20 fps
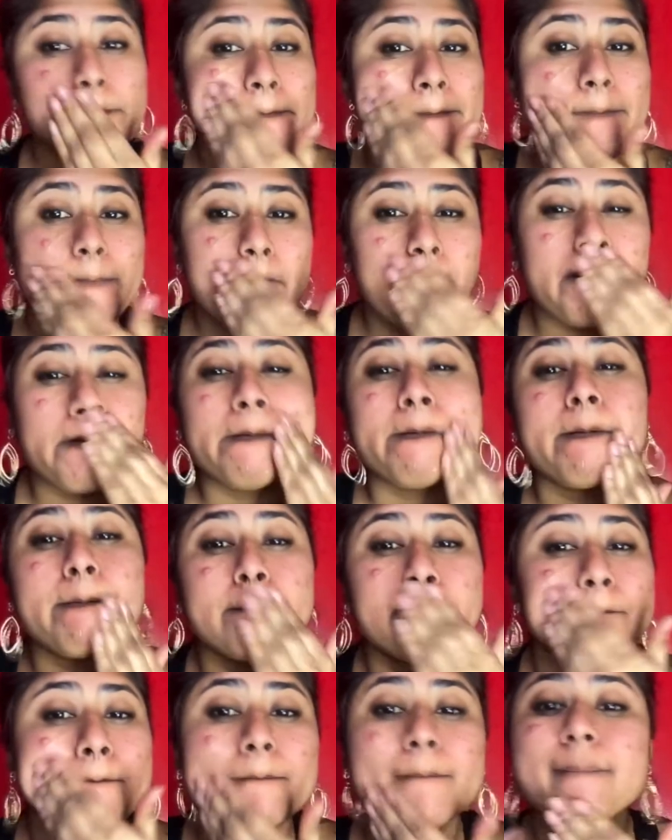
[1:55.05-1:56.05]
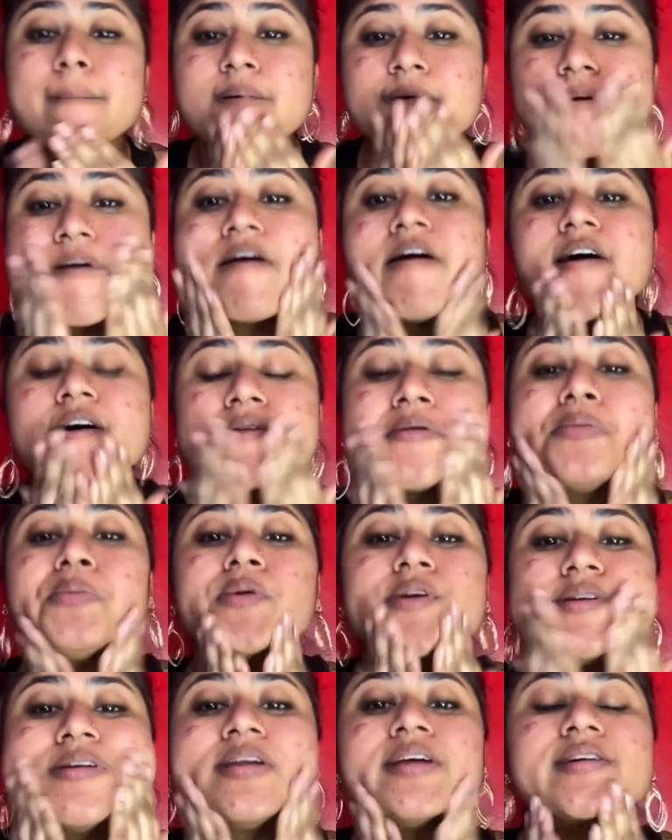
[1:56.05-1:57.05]
so I don't
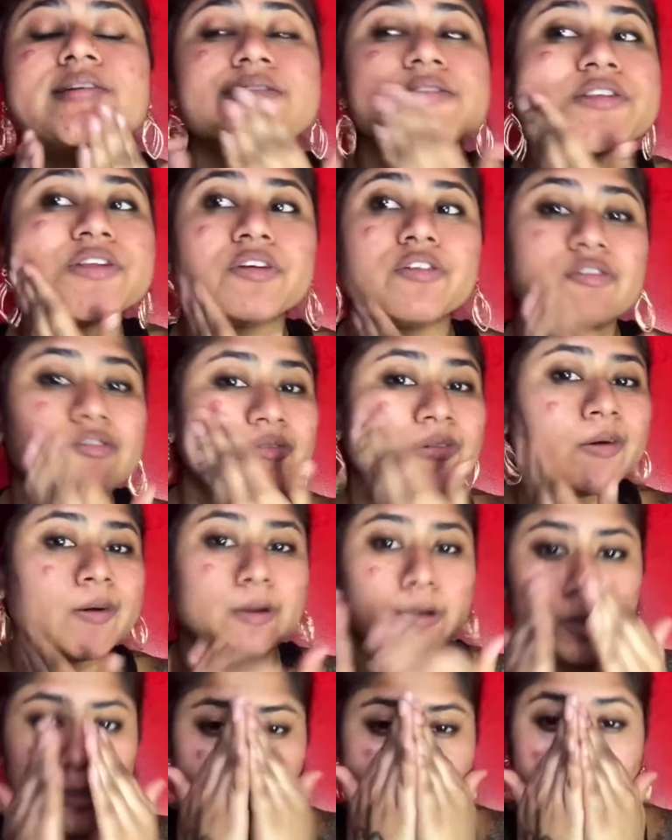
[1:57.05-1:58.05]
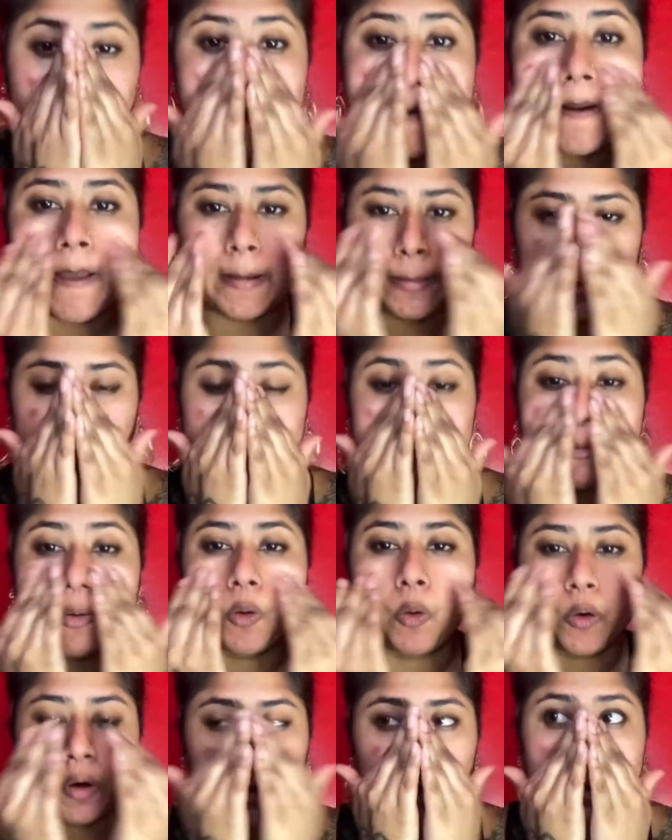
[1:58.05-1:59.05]
want this to really show like the
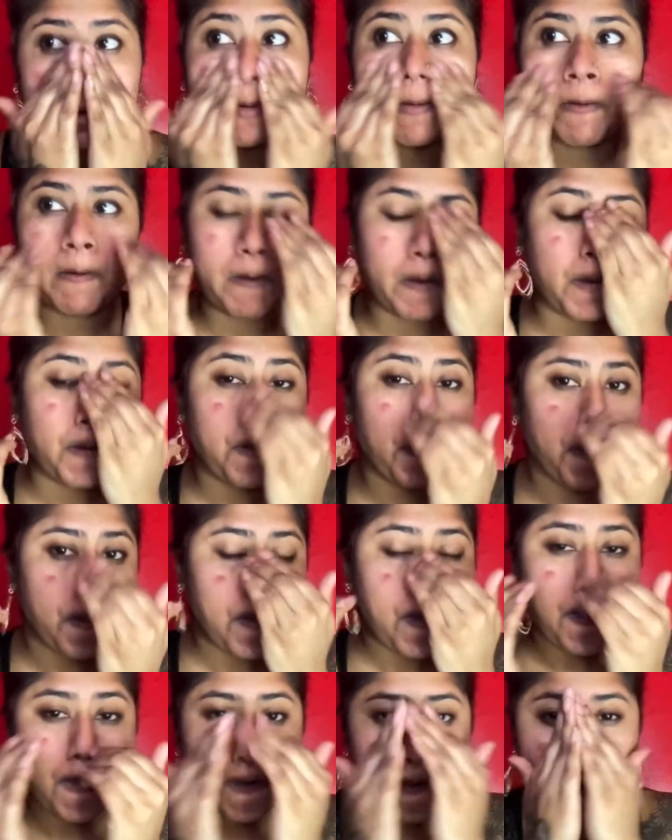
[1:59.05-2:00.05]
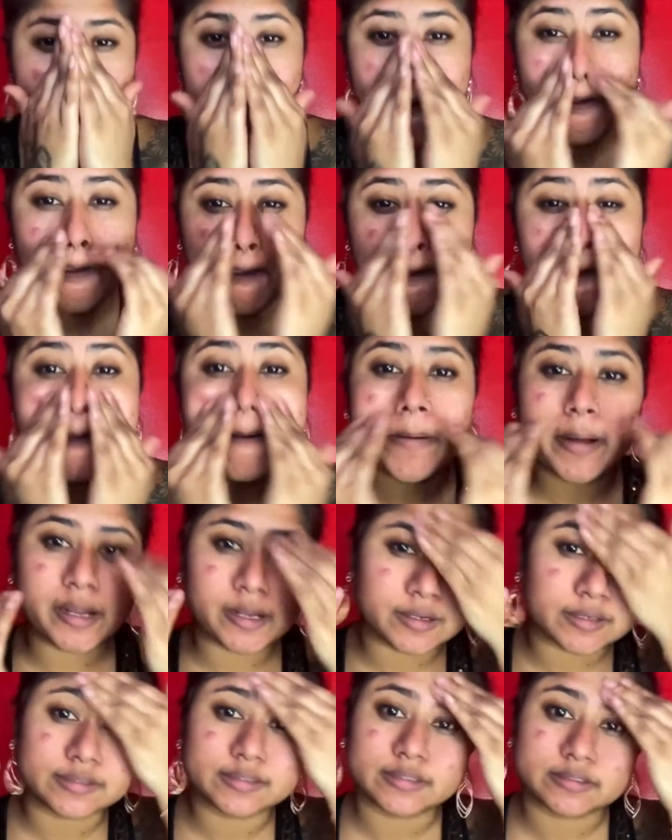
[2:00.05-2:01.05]
pores
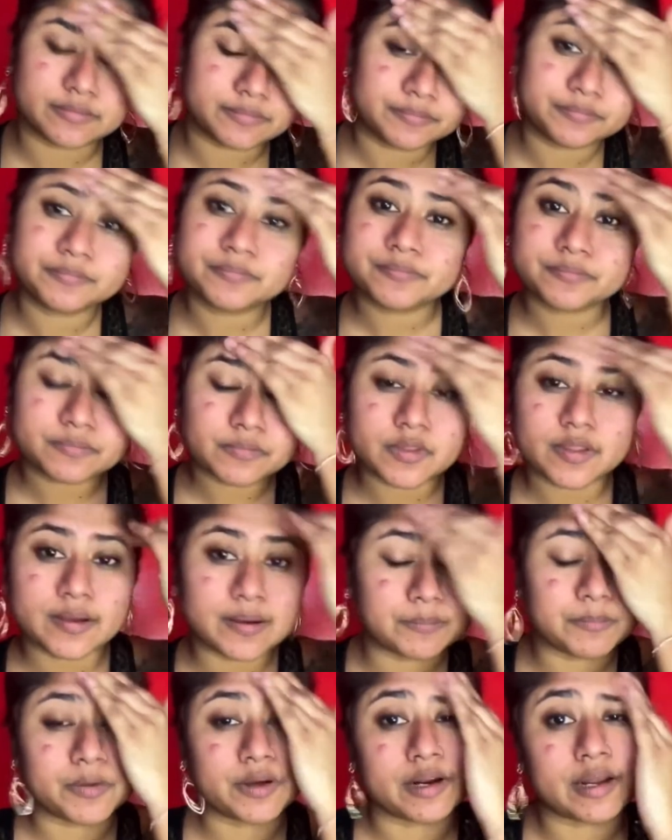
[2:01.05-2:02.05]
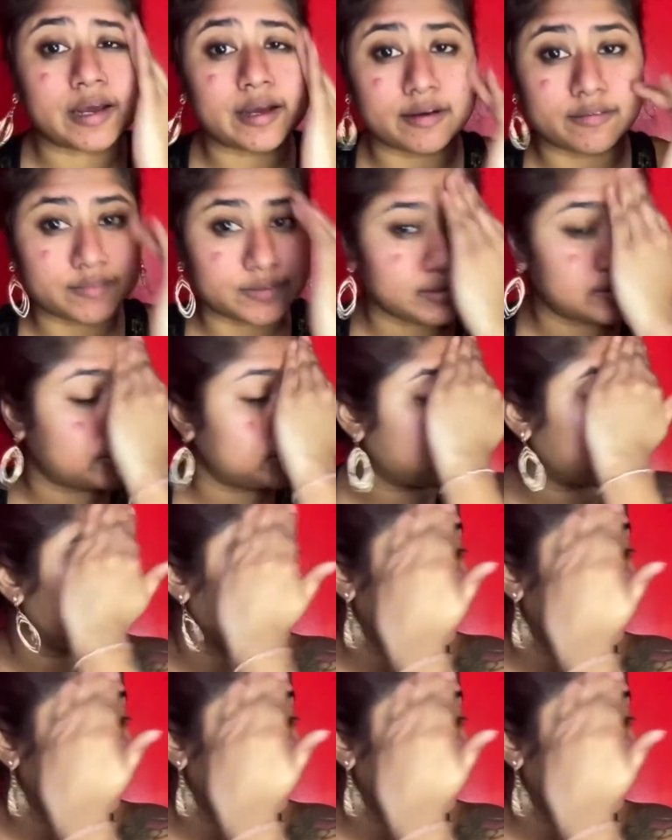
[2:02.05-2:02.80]
because I'm gonna have the